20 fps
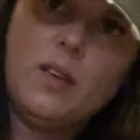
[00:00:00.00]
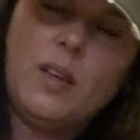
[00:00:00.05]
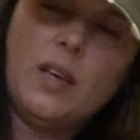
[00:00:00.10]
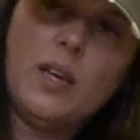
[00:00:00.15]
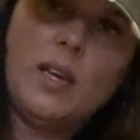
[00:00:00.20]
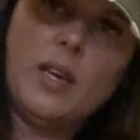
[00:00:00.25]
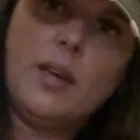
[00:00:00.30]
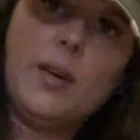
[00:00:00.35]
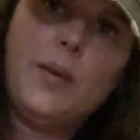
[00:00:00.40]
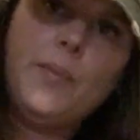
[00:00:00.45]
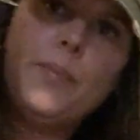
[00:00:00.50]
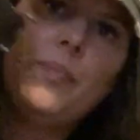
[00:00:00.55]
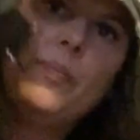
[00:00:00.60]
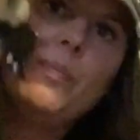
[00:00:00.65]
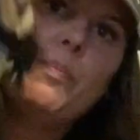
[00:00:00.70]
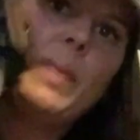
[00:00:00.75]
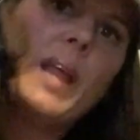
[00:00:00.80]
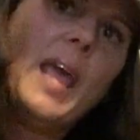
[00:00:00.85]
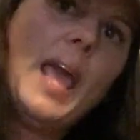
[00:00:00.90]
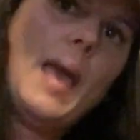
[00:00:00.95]

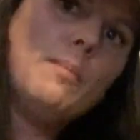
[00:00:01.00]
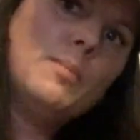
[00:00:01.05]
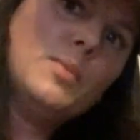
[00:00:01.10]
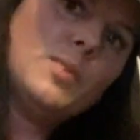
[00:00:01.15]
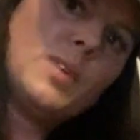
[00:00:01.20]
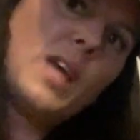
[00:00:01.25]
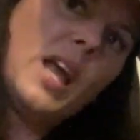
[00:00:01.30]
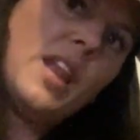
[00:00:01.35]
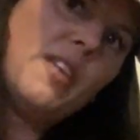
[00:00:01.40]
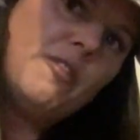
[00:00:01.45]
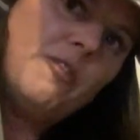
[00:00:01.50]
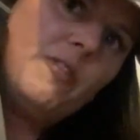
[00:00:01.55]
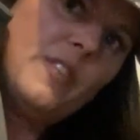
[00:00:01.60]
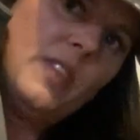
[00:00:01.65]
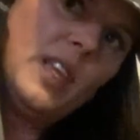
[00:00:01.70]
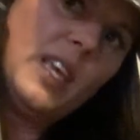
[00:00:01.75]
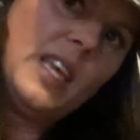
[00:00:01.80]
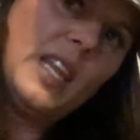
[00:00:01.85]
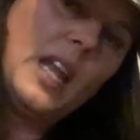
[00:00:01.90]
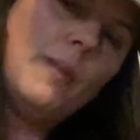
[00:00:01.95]
But I am kind of
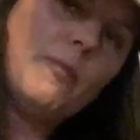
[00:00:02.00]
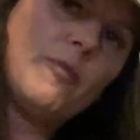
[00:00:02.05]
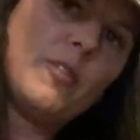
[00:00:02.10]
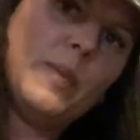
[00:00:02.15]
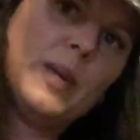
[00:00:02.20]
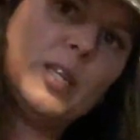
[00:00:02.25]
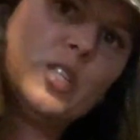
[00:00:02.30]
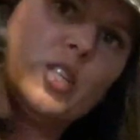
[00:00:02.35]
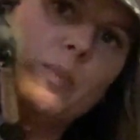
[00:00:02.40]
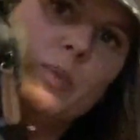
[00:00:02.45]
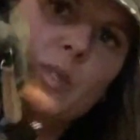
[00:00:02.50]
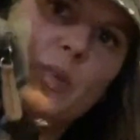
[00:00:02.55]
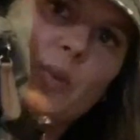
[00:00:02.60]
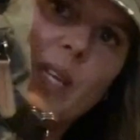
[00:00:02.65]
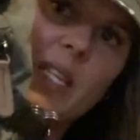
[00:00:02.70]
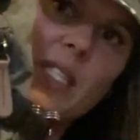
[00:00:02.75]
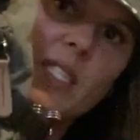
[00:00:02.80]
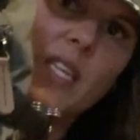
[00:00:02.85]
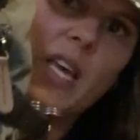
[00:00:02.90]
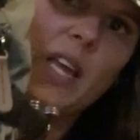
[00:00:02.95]
filling it up for my trip, so it
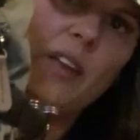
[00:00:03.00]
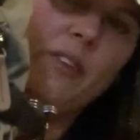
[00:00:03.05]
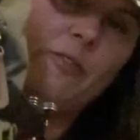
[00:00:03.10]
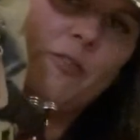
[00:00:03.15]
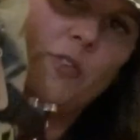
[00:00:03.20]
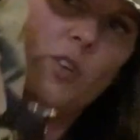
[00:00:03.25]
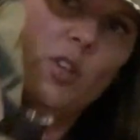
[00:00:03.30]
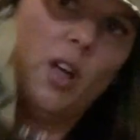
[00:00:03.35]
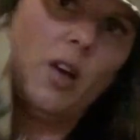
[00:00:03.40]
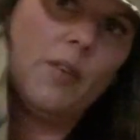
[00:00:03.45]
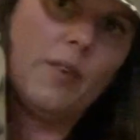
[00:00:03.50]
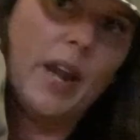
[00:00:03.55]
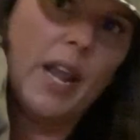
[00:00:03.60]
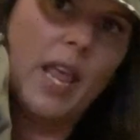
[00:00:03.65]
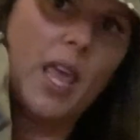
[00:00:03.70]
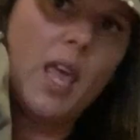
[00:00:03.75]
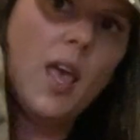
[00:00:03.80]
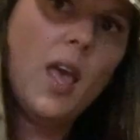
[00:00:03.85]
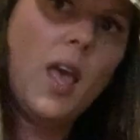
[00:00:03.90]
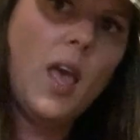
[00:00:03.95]
is kind of full
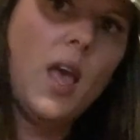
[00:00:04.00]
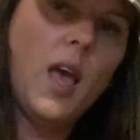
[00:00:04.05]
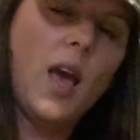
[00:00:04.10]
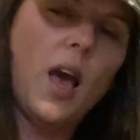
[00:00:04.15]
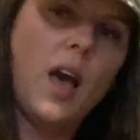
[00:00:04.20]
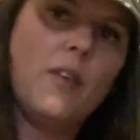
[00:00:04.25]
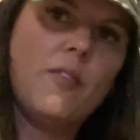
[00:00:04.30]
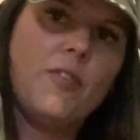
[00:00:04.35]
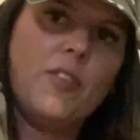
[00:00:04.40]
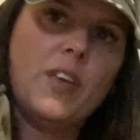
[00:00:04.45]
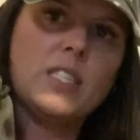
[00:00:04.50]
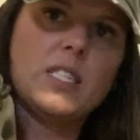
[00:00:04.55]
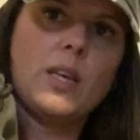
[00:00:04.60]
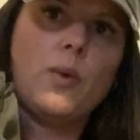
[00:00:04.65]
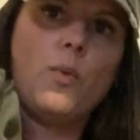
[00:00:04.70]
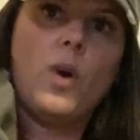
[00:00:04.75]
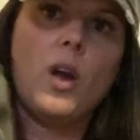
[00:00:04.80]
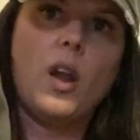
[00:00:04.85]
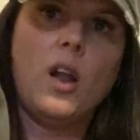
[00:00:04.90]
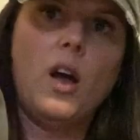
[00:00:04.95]
already of things I
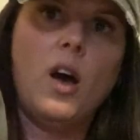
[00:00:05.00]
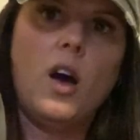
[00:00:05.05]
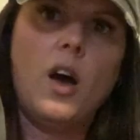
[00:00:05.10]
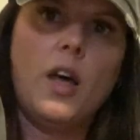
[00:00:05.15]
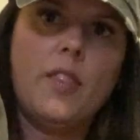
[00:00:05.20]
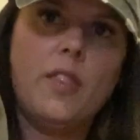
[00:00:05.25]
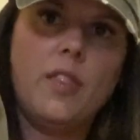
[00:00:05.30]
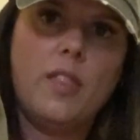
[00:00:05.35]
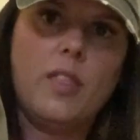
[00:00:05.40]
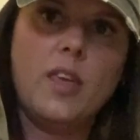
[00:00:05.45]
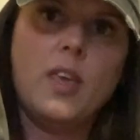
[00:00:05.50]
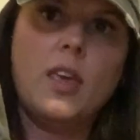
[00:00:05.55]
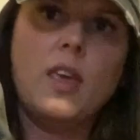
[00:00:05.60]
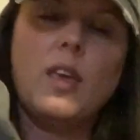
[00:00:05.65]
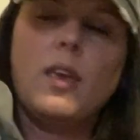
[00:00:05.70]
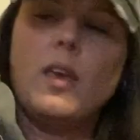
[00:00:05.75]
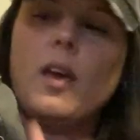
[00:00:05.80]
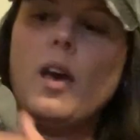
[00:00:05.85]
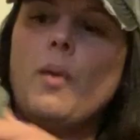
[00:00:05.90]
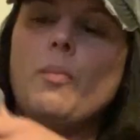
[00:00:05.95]
want on
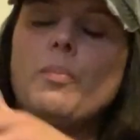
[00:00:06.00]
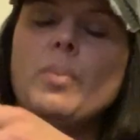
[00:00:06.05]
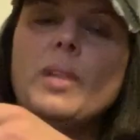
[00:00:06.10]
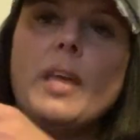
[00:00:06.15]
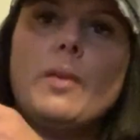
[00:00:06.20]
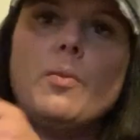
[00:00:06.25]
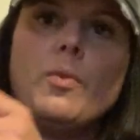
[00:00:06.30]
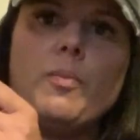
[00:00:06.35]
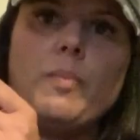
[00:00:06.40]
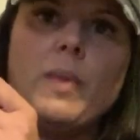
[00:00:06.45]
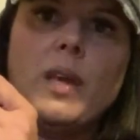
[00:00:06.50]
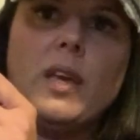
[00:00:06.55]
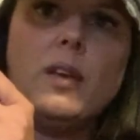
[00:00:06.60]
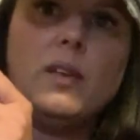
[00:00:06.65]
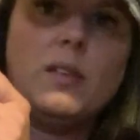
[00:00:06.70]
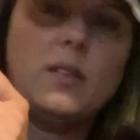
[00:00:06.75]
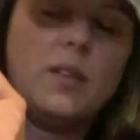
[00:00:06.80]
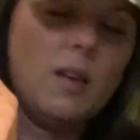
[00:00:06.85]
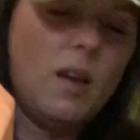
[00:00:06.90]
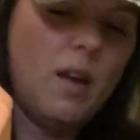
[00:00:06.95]
the plane with me
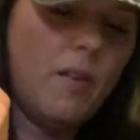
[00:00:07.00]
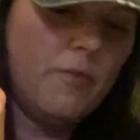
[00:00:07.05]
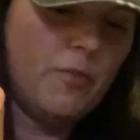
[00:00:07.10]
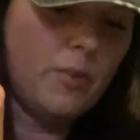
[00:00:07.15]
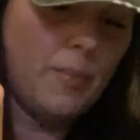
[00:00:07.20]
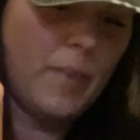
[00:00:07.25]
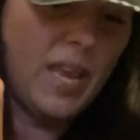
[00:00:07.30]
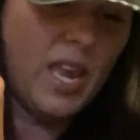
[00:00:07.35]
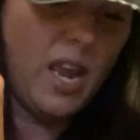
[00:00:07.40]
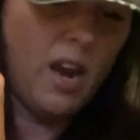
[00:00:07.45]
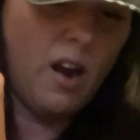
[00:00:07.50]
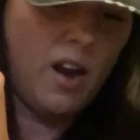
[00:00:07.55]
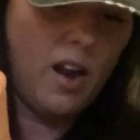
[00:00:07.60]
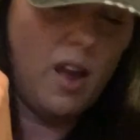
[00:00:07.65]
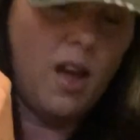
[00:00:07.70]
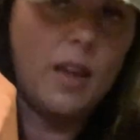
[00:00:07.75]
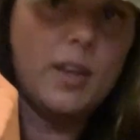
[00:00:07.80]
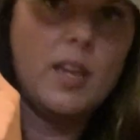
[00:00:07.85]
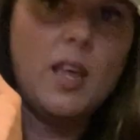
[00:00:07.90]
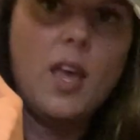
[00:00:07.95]
for my
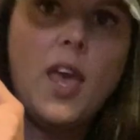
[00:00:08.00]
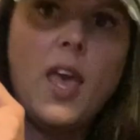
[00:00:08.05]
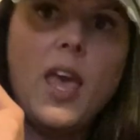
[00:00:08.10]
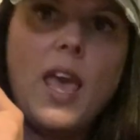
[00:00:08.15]
carry-on.